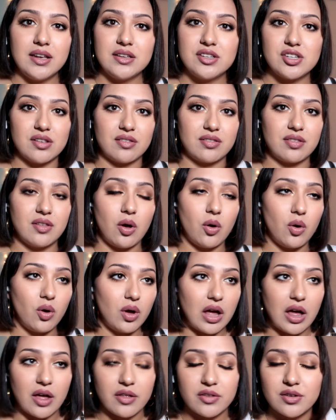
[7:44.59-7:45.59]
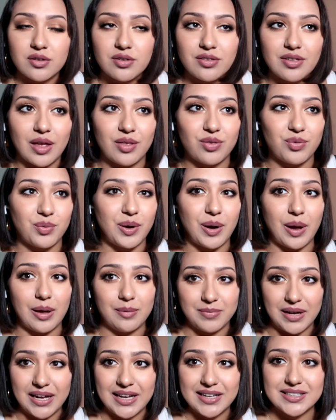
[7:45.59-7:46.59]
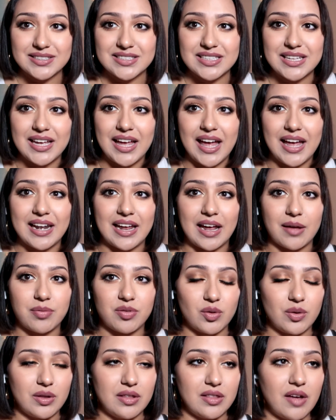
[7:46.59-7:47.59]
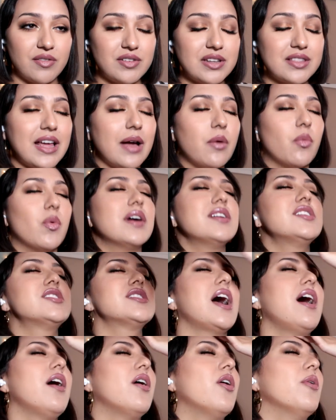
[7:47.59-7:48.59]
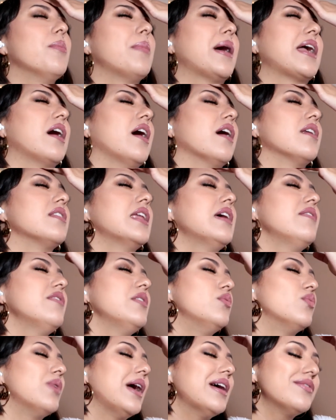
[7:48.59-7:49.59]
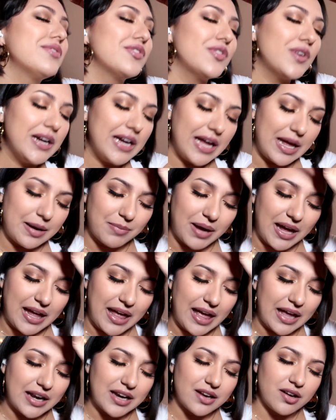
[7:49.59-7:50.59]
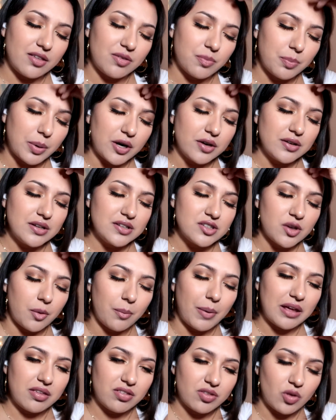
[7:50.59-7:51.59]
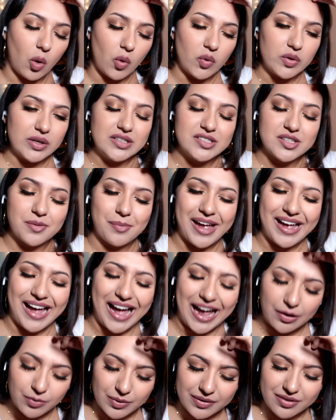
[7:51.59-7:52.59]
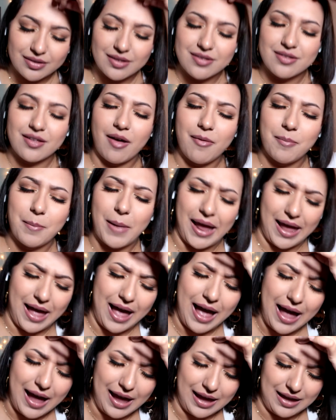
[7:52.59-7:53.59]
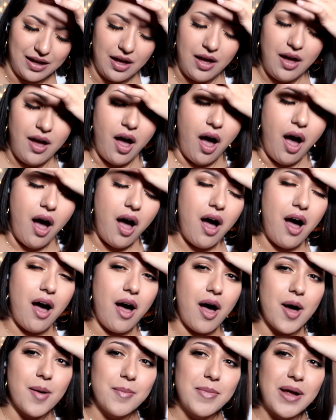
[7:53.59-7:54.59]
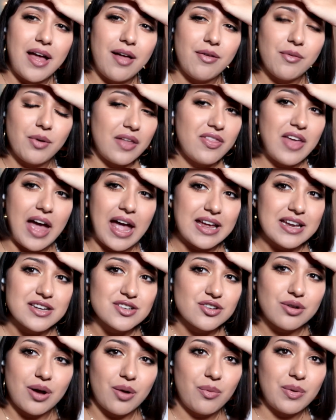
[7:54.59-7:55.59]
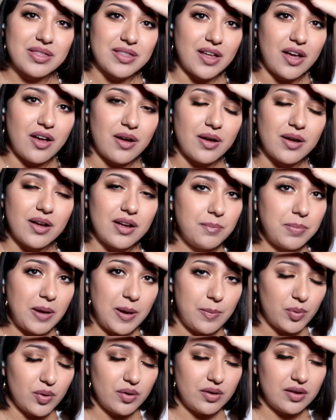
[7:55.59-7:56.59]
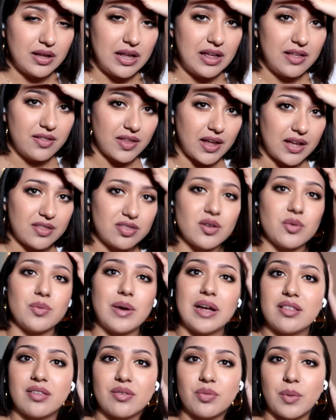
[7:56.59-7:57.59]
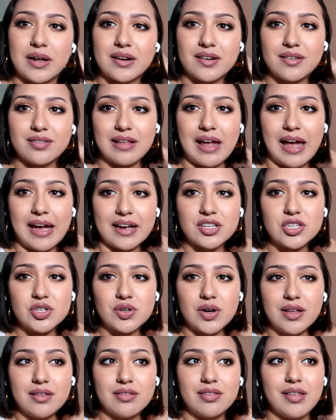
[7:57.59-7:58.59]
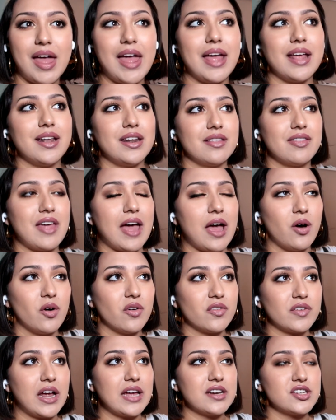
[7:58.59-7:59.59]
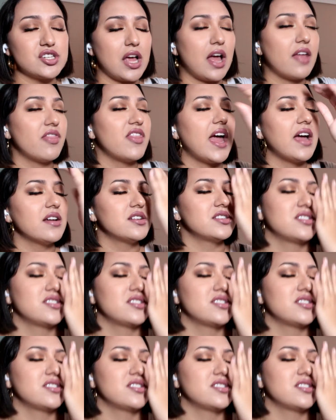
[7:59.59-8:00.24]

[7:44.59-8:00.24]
Just the whole other sets were amazing and I absolutely loved it. That one shot, oh my god, living rent free in my head. It is burned into my skull, into my irises of my eye. Um, that intro with the people in like the red sweaters, the extras, and that overhead shot, that